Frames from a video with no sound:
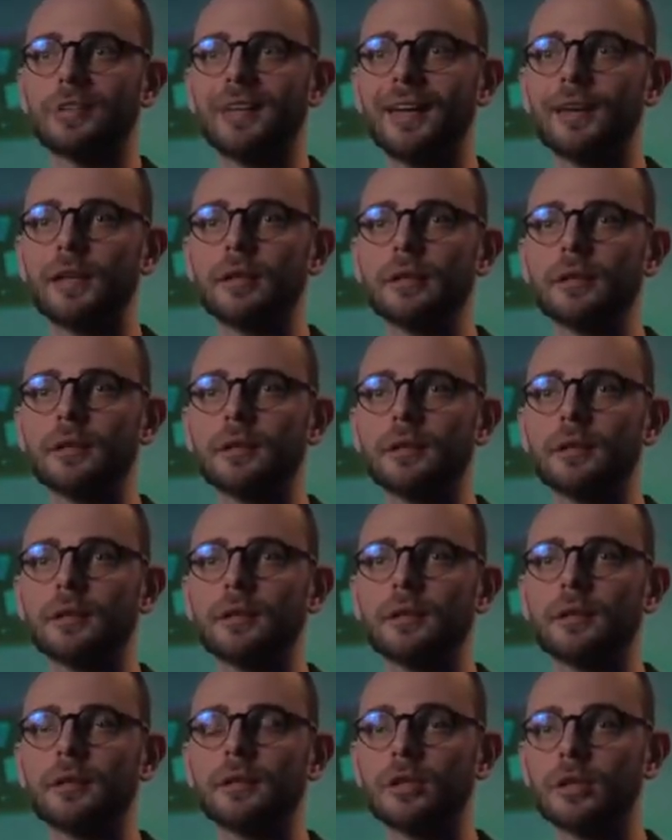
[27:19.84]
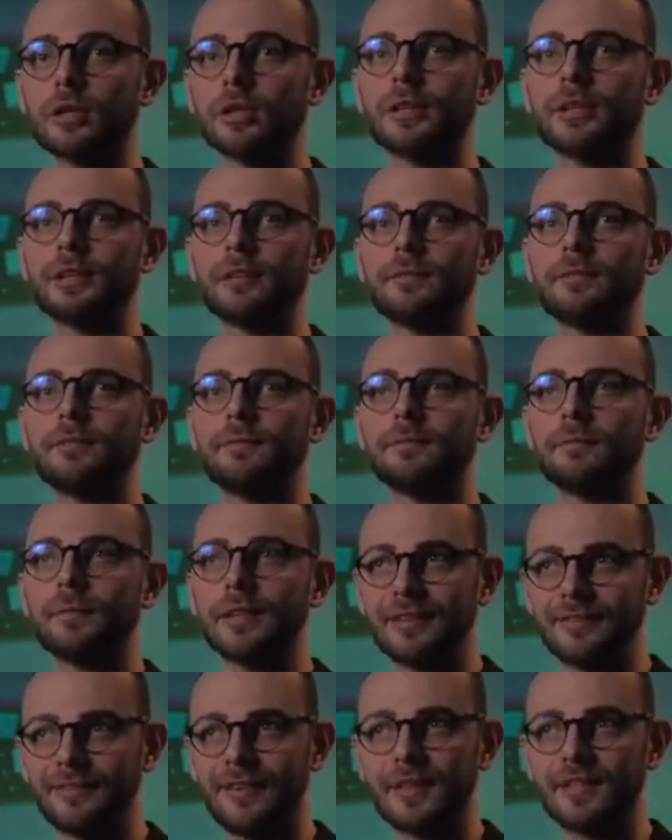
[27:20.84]
getting early
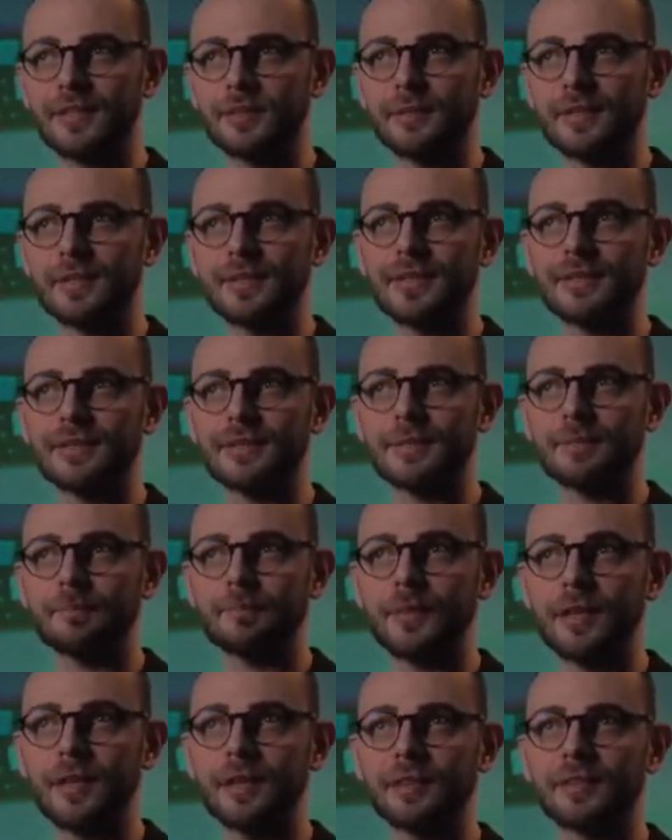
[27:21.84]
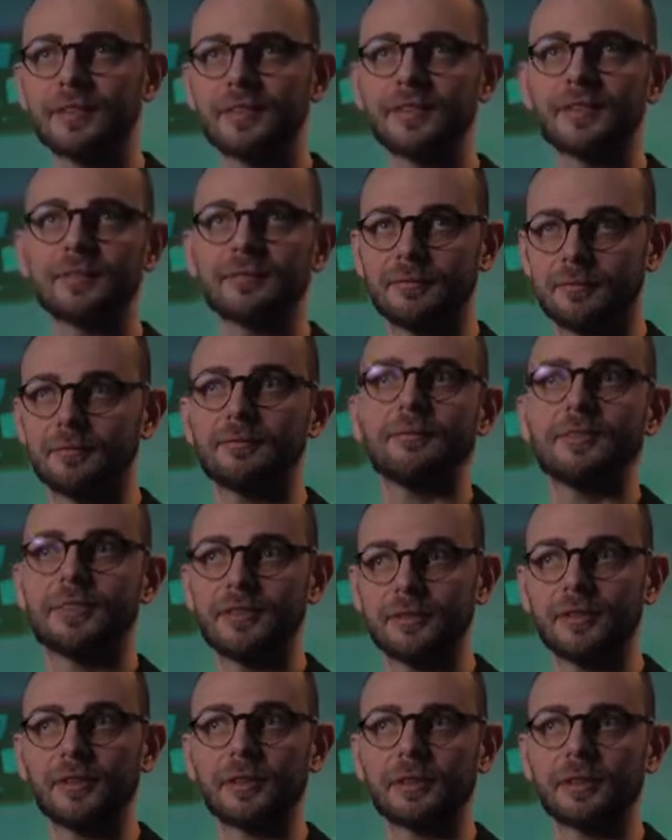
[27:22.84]
investments is
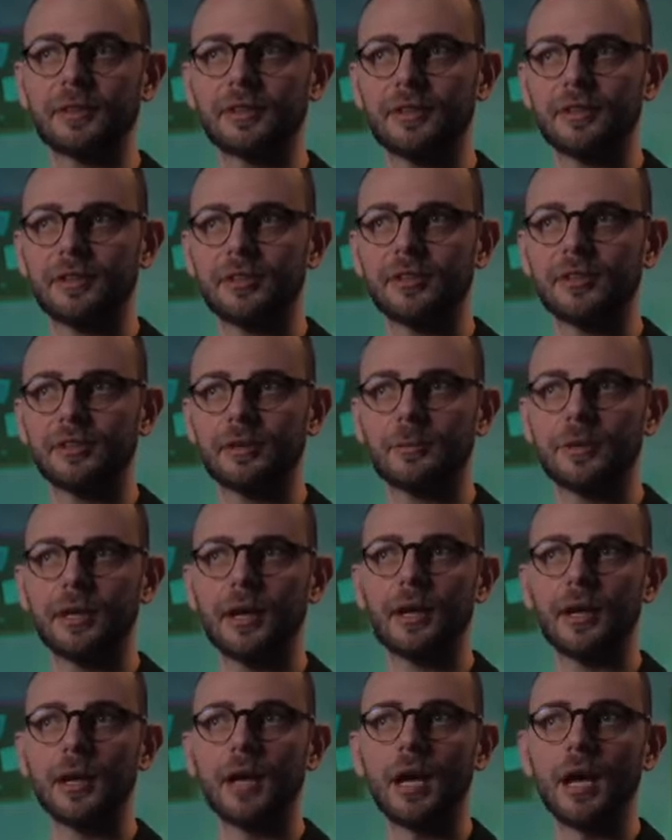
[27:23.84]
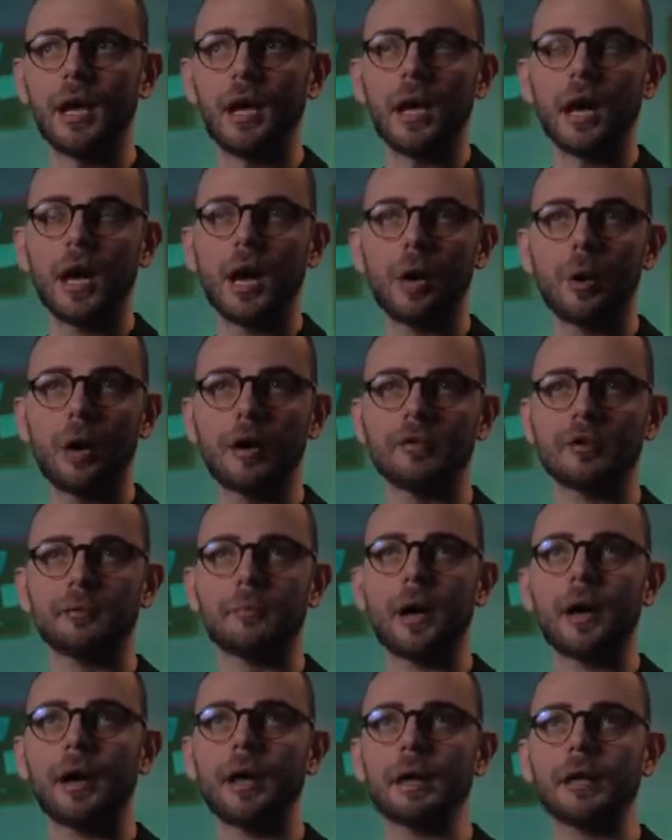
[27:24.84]
difficult in Serbia. However,
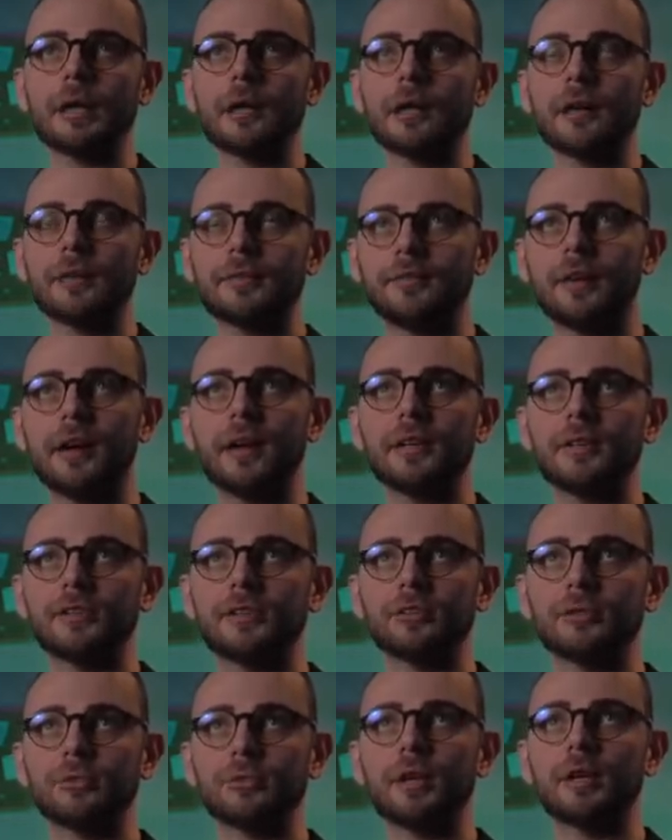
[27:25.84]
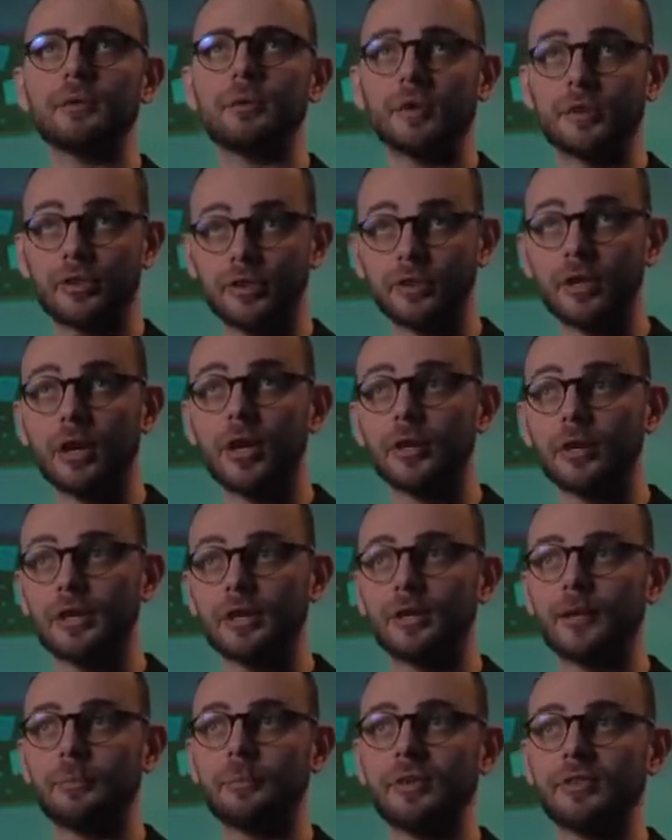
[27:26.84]
my advice to anyone
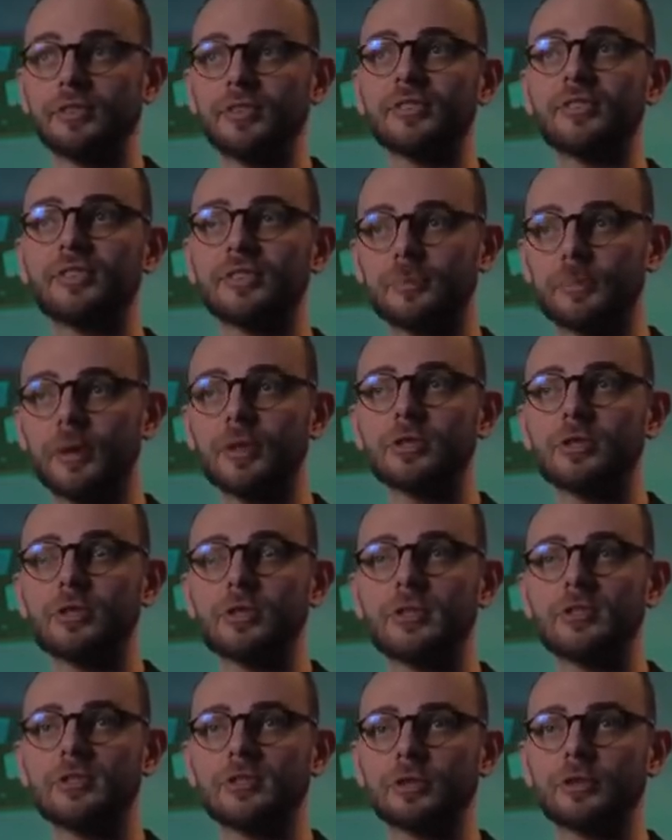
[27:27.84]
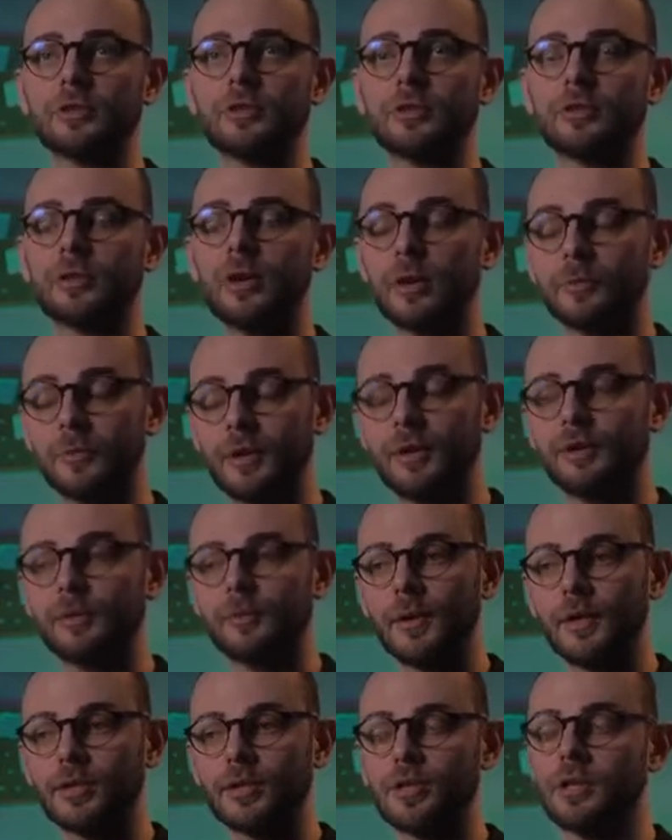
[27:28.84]
starting a business, especially in circular economy and
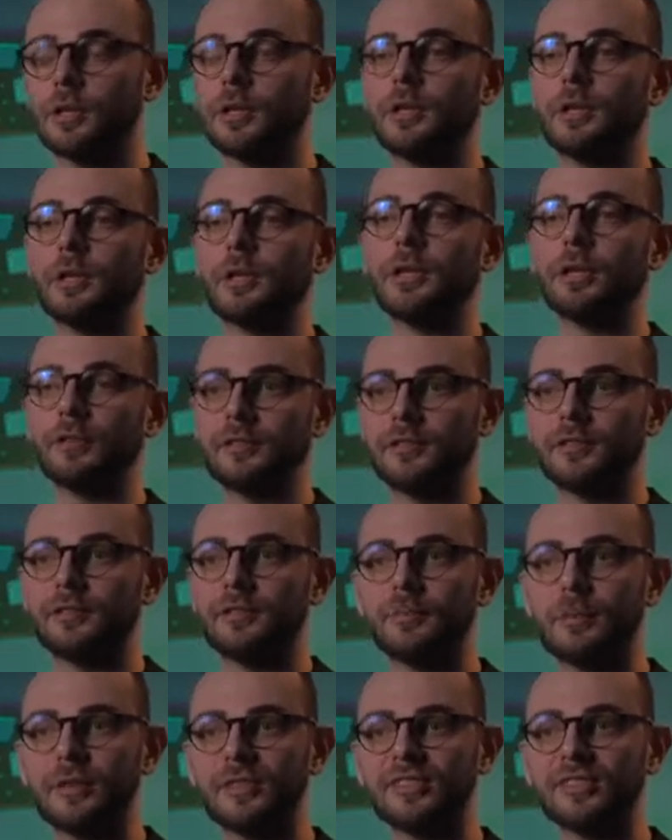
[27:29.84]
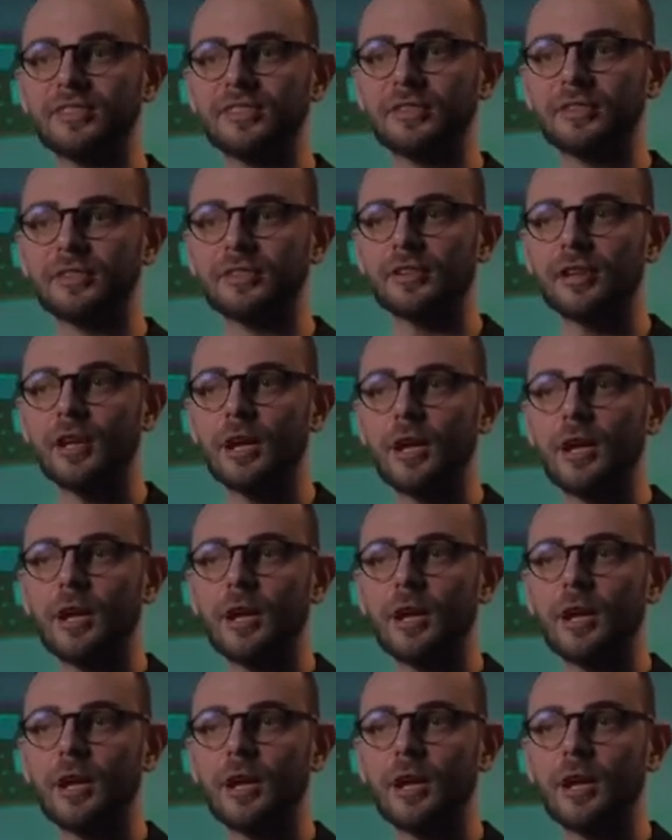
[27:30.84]
especially innovative businesses,